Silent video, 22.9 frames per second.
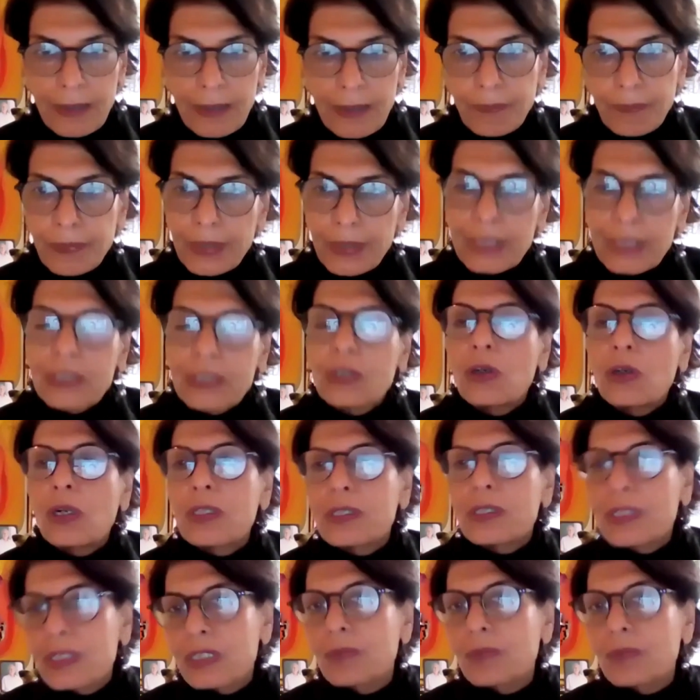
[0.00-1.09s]
Then it's
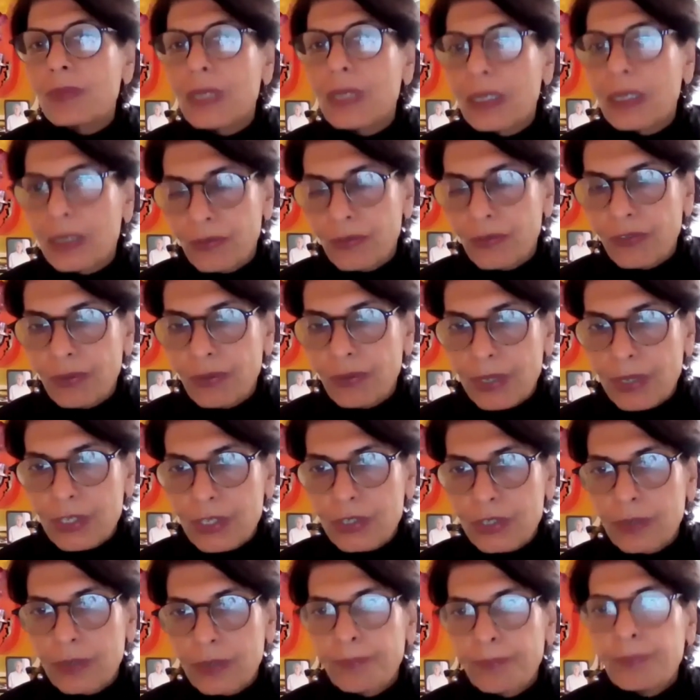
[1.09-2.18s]
called systemic
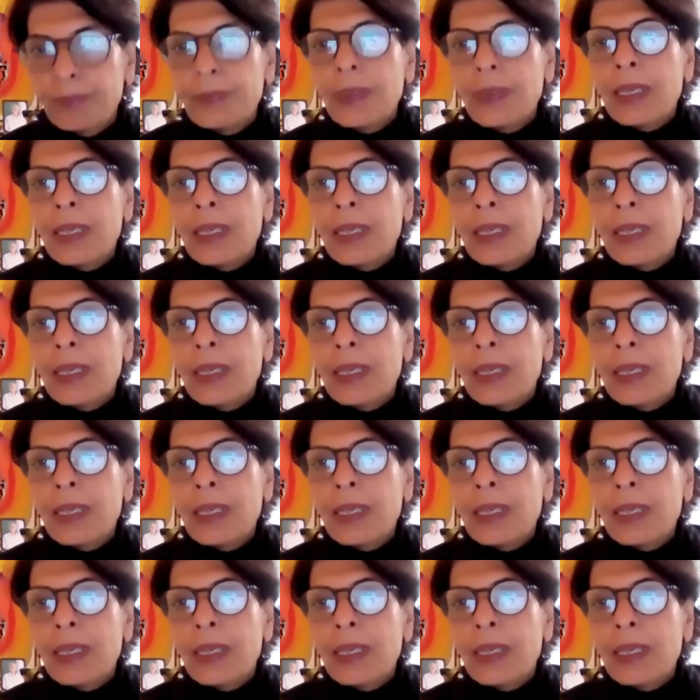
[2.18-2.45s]
inflammation,